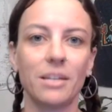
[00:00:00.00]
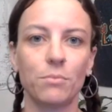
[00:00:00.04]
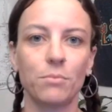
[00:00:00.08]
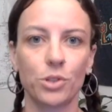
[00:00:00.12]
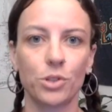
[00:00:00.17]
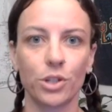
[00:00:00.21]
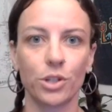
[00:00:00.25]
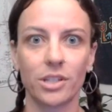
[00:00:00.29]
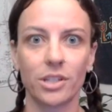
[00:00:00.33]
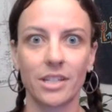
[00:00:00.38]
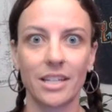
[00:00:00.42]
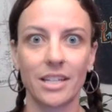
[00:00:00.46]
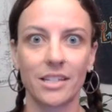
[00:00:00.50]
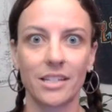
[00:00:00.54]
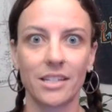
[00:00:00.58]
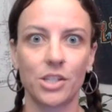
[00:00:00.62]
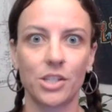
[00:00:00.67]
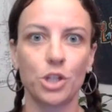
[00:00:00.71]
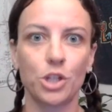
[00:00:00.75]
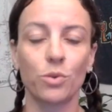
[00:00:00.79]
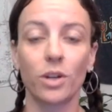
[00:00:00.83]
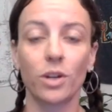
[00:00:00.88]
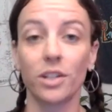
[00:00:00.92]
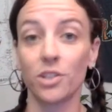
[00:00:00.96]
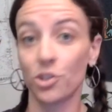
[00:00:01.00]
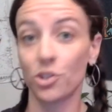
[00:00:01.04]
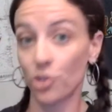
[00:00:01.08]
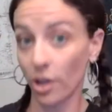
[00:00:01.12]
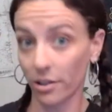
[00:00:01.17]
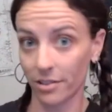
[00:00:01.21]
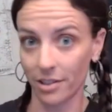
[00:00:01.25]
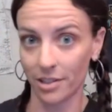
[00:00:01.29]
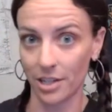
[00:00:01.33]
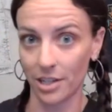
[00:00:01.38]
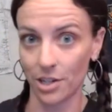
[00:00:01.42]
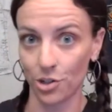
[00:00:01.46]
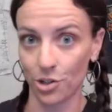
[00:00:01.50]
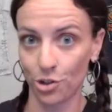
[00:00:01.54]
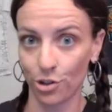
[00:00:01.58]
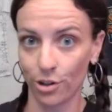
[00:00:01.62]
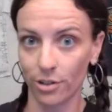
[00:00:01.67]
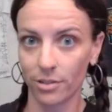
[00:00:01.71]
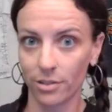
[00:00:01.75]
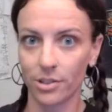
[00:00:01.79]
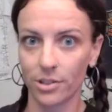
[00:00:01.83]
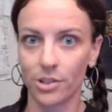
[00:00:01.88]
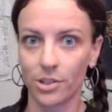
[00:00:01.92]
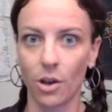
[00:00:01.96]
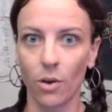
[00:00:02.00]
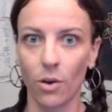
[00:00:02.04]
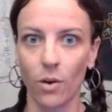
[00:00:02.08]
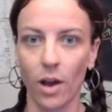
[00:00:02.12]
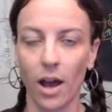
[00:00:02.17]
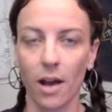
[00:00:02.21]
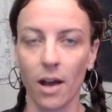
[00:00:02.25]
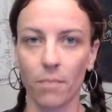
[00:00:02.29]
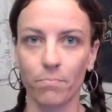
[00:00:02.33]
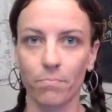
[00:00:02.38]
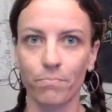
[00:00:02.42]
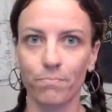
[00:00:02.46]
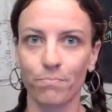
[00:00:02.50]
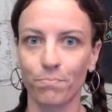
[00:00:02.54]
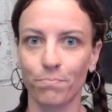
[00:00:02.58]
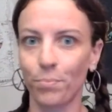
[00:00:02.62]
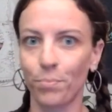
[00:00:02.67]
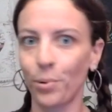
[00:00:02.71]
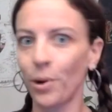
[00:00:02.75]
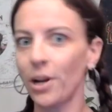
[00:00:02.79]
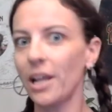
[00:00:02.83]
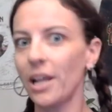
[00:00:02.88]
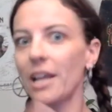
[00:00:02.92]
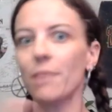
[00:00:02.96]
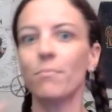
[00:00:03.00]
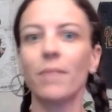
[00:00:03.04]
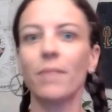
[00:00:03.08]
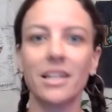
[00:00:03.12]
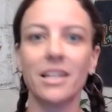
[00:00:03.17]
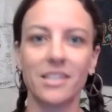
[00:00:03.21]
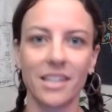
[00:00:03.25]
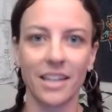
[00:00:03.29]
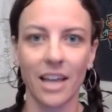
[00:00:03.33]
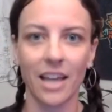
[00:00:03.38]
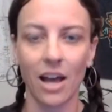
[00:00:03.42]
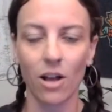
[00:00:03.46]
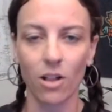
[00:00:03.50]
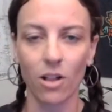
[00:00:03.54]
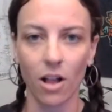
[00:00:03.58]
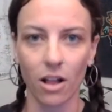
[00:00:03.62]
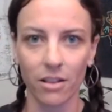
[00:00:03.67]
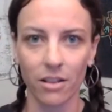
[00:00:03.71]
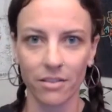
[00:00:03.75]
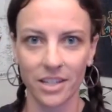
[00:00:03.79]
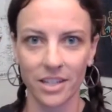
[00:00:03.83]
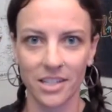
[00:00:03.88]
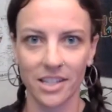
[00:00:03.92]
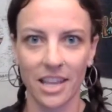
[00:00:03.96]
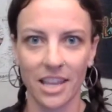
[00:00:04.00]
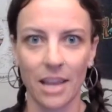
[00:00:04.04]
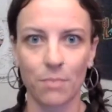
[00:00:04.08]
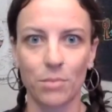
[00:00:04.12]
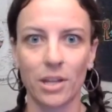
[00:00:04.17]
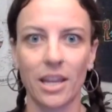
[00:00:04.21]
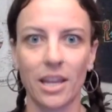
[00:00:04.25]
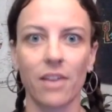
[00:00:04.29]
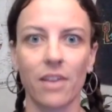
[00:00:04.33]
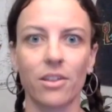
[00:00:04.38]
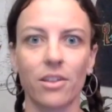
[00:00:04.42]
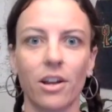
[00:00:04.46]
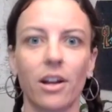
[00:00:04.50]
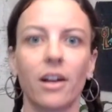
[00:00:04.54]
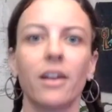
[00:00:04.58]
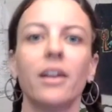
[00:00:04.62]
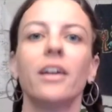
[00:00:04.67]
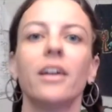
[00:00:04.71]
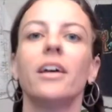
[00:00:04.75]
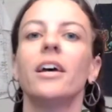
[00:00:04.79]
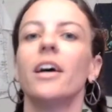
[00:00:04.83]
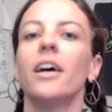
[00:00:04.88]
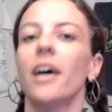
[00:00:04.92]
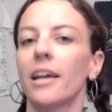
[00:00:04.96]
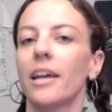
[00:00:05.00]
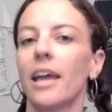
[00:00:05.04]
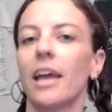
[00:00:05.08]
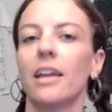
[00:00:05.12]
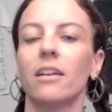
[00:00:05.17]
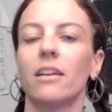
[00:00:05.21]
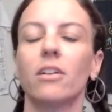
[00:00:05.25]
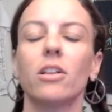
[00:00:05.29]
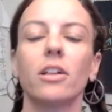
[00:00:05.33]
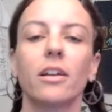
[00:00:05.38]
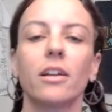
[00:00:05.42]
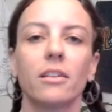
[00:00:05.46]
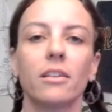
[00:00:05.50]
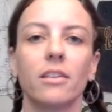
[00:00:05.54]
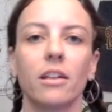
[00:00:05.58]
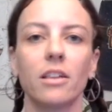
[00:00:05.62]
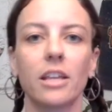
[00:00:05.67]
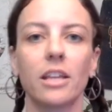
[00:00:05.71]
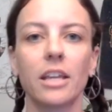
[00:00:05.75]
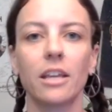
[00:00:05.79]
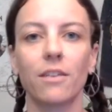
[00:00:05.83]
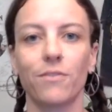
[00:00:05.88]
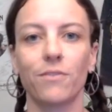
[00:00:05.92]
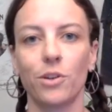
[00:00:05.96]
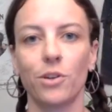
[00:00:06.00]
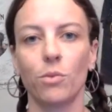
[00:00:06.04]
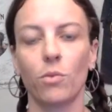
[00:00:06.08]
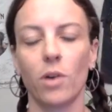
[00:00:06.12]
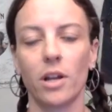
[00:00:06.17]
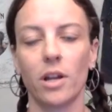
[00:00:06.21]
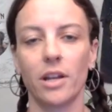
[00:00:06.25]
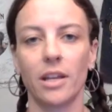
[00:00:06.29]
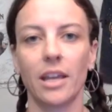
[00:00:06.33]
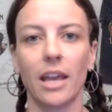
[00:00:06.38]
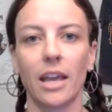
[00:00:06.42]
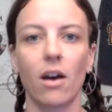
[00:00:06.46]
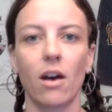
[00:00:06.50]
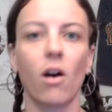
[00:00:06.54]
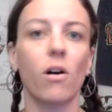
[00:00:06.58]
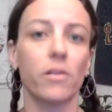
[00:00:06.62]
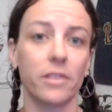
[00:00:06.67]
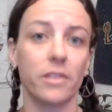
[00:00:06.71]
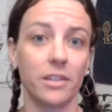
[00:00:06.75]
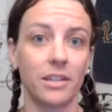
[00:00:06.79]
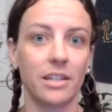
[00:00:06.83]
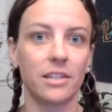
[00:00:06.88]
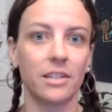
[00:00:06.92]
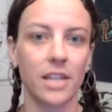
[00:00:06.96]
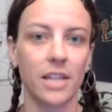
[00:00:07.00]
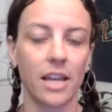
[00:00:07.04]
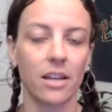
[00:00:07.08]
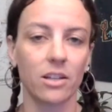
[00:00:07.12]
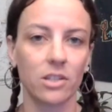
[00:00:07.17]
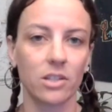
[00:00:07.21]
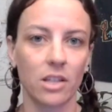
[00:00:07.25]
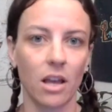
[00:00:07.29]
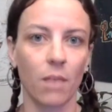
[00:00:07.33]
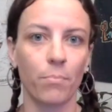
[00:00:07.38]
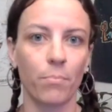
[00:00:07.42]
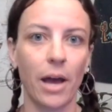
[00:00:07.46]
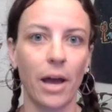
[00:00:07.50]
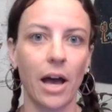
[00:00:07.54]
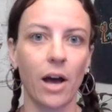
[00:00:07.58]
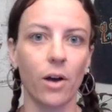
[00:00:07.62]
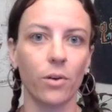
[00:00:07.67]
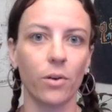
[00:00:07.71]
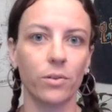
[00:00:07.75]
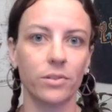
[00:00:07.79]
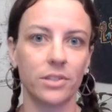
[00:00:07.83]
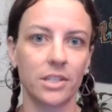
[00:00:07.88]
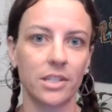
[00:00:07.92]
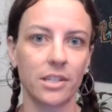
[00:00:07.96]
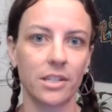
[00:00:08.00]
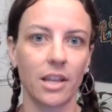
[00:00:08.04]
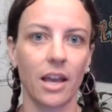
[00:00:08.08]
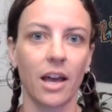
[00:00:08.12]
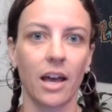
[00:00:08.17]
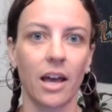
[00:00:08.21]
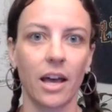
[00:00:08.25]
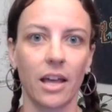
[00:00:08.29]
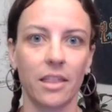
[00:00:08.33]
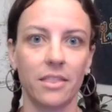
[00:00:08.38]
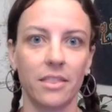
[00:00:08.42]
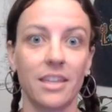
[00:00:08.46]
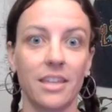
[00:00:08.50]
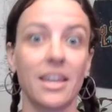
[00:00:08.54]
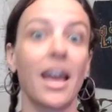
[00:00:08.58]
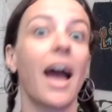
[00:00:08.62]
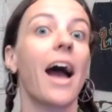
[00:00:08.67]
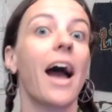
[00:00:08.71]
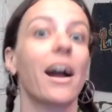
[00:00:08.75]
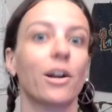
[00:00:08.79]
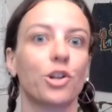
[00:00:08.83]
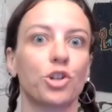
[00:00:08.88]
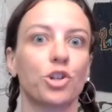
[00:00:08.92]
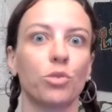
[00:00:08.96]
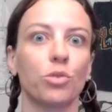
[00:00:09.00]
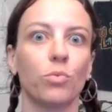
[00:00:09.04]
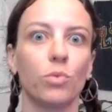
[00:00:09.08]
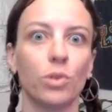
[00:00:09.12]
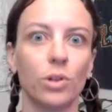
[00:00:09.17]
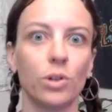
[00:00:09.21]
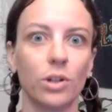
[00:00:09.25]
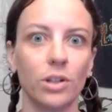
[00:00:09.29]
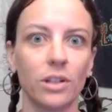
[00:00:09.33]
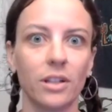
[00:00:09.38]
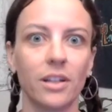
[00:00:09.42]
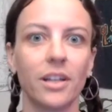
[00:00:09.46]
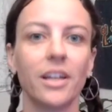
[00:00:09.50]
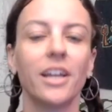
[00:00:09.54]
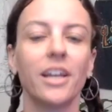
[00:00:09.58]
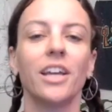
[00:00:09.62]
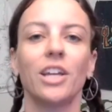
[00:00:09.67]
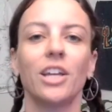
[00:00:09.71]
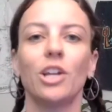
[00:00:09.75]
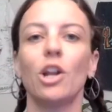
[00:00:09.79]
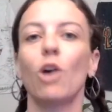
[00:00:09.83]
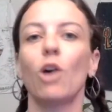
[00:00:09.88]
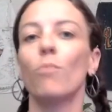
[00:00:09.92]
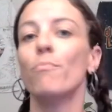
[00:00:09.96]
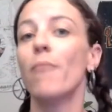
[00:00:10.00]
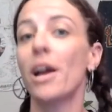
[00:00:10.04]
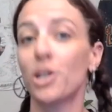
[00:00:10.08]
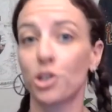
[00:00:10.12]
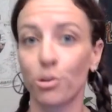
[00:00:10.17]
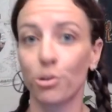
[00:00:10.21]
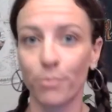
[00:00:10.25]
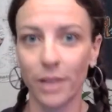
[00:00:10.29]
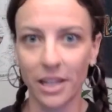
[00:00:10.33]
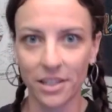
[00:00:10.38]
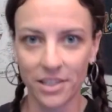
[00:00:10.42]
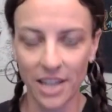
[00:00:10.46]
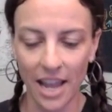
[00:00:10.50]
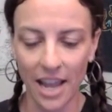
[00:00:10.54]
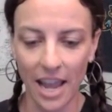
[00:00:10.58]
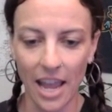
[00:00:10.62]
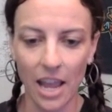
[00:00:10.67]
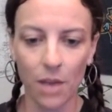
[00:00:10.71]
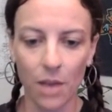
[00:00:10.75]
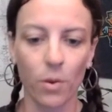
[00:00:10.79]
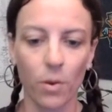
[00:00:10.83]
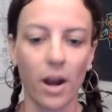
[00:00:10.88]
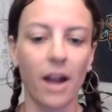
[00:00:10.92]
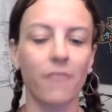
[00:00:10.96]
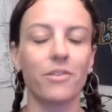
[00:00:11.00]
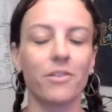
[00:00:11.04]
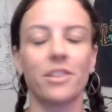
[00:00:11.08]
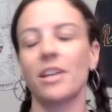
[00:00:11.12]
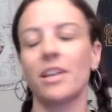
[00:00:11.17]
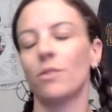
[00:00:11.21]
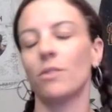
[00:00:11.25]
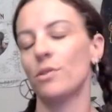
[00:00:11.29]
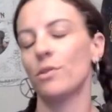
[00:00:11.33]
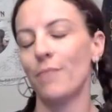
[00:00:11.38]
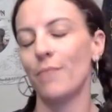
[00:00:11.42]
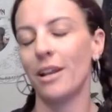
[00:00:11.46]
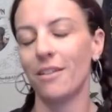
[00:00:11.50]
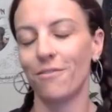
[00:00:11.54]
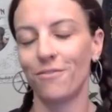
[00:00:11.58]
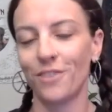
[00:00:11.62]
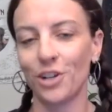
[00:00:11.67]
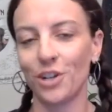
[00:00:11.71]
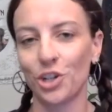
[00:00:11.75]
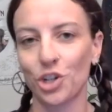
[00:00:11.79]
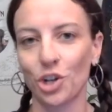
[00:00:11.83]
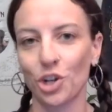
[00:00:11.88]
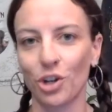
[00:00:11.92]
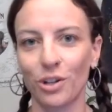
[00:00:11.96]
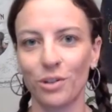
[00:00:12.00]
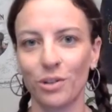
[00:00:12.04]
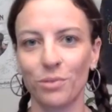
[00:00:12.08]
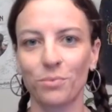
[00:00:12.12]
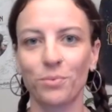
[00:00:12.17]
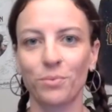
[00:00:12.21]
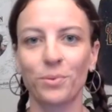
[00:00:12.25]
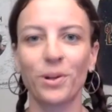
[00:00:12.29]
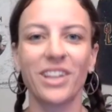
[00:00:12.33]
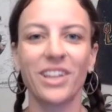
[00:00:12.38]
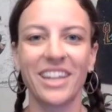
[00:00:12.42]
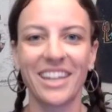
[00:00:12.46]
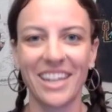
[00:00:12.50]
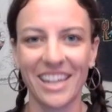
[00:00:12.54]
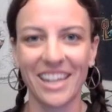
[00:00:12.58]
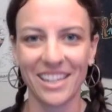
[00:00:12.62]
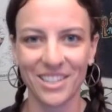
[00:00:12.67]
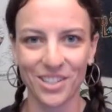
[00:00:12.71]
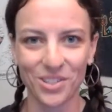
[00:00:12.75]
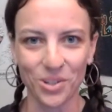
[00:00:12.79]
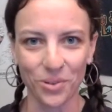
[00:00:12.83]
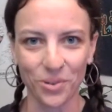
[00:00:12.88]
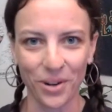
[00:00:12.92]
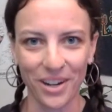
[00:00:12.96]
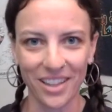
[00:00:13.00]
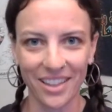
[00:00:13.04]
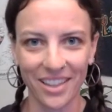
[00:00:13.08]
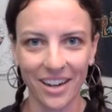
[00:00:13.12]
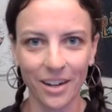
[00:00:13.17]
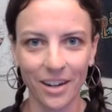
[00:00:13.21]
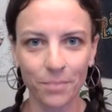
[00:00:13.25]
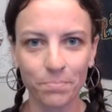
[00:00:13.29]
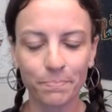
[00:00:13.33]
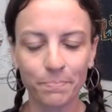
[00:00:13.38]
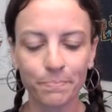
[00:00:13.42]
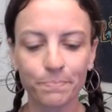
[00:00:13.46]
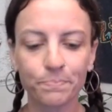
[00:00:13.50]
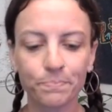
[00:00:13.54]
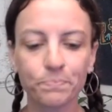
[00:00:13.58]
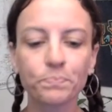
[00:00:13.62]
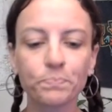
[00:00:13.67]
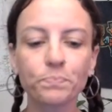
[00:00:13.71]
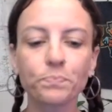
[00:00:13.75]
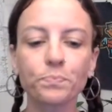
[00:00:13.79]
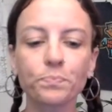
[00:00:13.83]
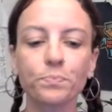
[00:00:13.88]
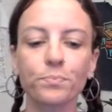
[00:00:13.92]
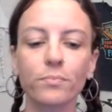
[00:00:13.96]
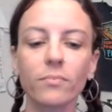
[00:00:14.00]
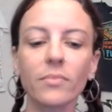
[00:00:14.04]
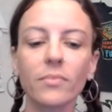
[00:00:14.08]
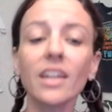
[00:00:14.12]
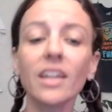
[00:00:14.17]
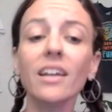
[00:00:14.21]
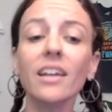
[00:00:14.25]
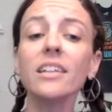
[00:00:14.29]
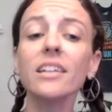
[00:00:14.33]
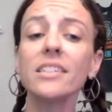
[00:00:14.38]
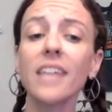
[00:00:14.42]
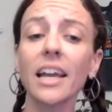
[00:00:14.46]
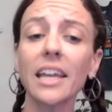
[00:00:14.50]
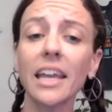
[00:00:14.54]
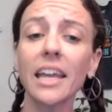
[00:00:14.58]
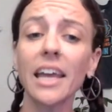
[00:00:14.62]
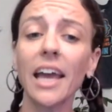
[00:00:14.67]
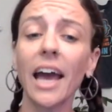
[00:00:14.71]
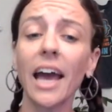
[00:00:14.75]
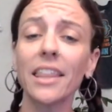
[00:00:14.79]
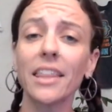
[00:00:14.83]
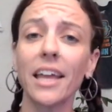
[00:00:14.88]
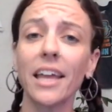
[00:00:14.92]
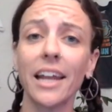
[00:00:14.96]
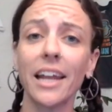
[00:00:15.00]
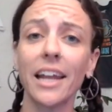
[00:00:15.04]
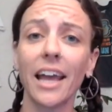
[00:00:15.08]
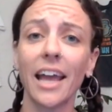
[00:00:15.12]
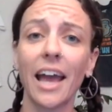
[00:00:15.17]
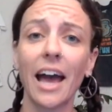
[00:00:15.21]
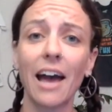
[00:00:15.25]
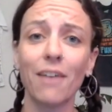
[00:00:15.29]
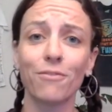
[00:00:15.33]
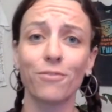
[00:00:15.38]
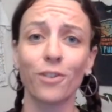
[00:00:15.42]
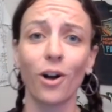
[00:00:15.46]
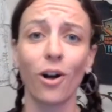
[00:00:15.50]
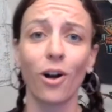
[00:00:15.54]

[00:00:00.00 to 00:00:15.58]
for seamstresses to construct the t-shirt. So pretty amazing how all of this came together. Again, click on the link if you want to get all the details about the actual, you know, measurement day where everything was made official. Really neat story there. Second headline I have for all of you